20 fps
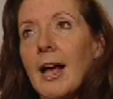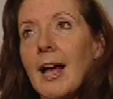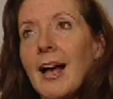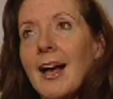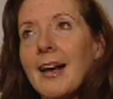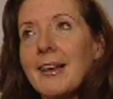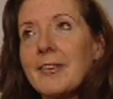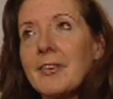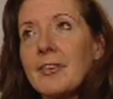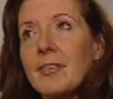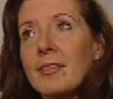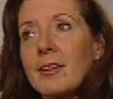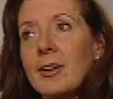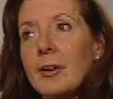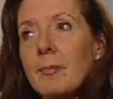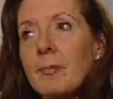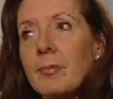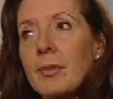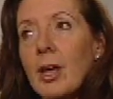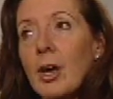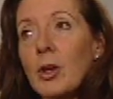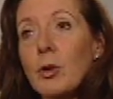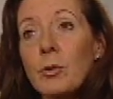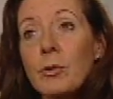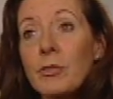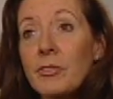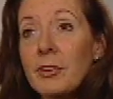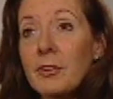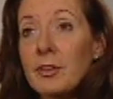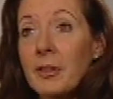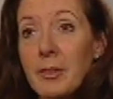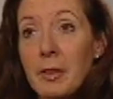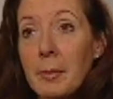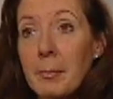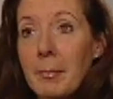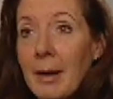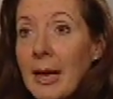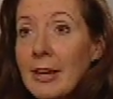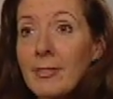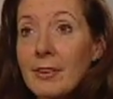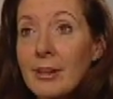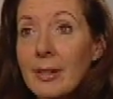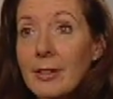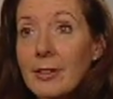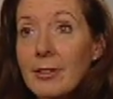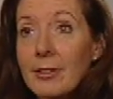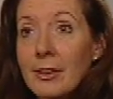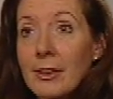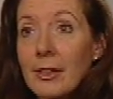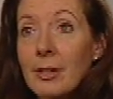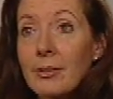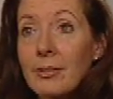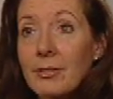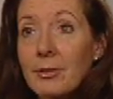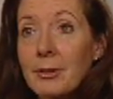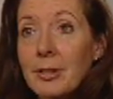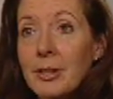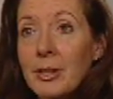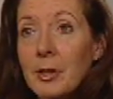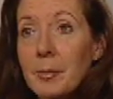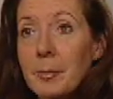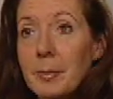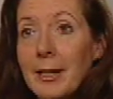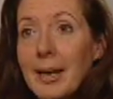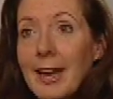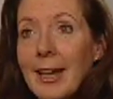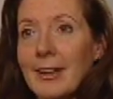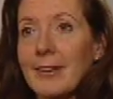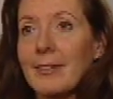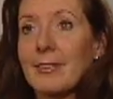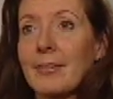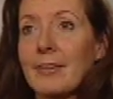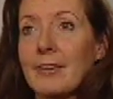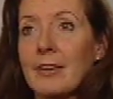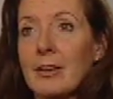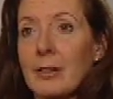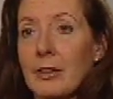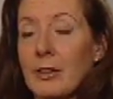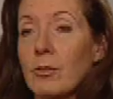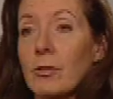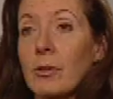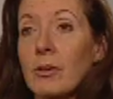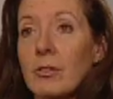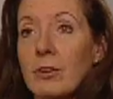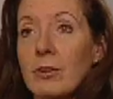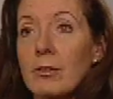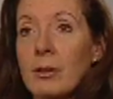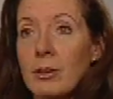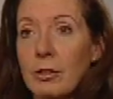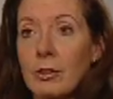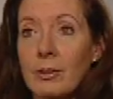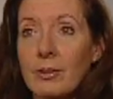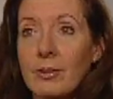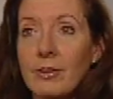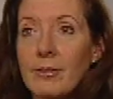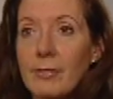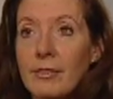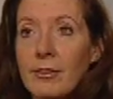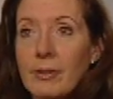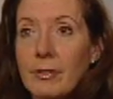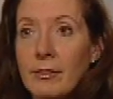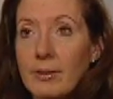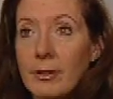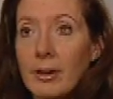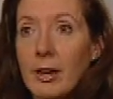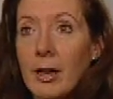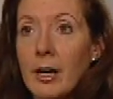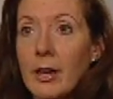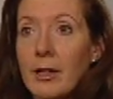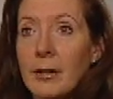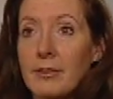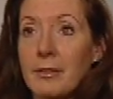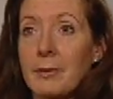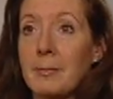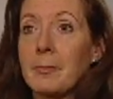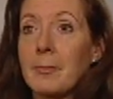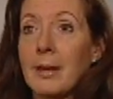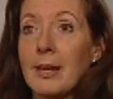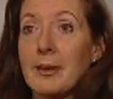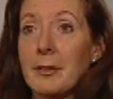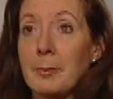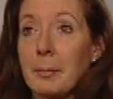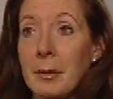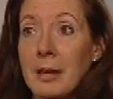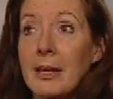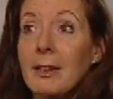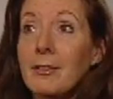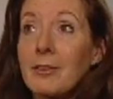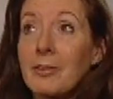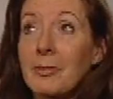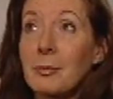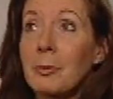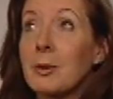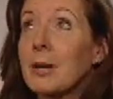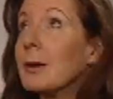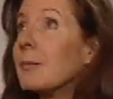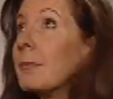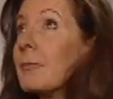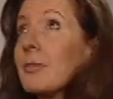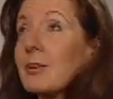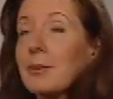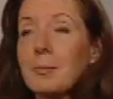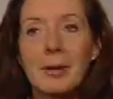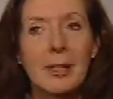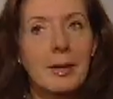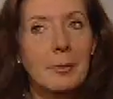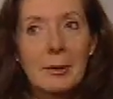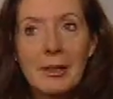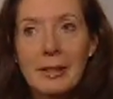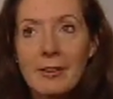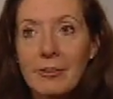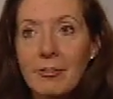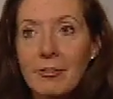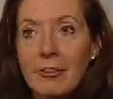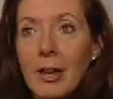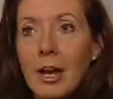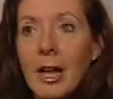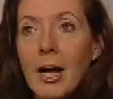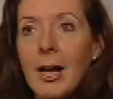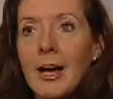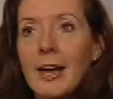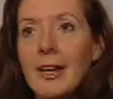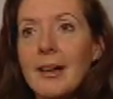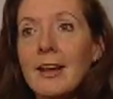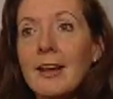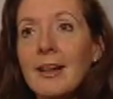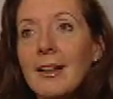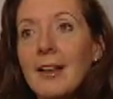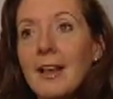And also that the magic could go to a new place, that you could do a lot in CGI to make the pigs swim, to make the pigs fly.